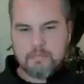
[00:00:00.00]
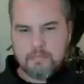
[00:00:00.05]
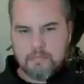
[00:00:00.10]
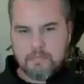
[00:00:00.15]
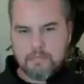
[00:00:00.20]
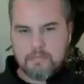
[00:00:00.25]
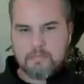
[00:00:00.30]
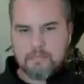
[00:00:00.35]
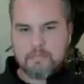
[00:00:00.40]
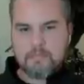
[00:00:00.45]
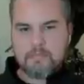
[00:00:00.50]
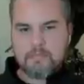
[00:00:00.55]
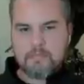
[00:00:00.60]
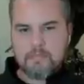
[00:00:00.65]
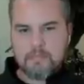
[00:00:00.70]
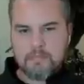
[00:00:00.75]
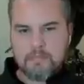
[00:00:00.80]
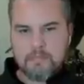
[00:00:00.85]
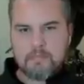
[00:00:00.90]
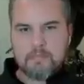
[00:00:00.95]

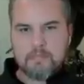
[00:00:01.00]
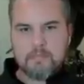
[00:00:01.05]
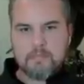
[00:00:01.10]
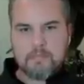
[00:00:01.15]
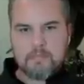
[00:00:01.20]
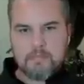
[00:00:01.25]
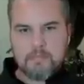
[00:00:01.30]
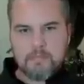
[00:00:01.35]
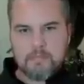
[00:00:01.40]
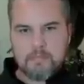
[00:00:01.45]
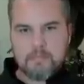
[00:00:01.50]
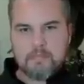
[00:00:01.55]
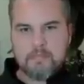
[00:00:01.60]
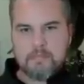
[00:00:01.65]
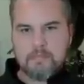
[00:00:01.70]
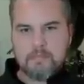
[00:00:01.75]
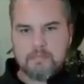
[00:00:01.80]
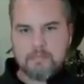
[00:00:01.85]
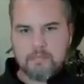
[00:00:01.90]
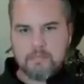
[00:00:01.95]

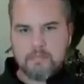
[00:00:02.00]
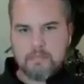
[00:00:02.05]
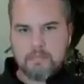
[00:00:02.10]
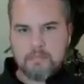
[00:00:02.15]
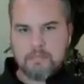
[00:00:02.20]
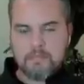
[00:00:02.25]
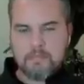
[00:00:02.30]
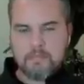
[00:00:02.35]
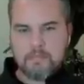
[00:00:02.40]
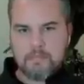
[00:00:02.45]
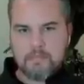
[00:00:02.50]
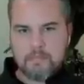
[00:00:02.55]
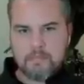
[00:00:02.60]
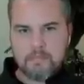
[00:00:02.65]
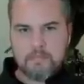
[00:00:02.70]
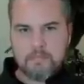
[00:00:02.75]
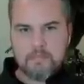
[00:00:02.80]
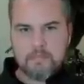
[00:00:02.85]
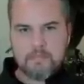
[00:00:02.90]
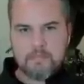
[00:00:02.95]

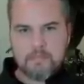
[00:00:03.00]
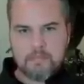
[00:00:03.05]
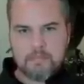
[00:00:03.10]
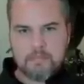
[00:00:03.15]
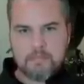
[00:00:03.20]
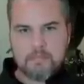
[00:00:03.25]
This person isn't speaking.